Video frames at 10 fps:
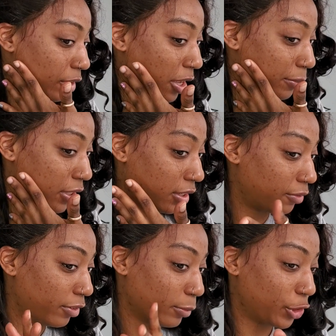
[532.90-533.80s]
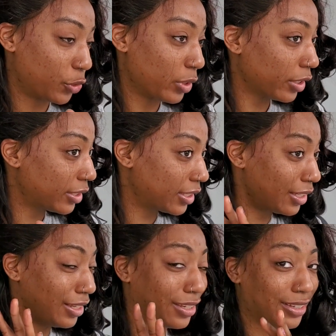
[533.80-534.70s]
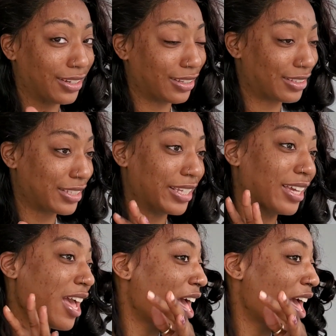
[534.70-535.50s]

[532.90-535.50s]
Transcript: I mean, from what you could see, could not see,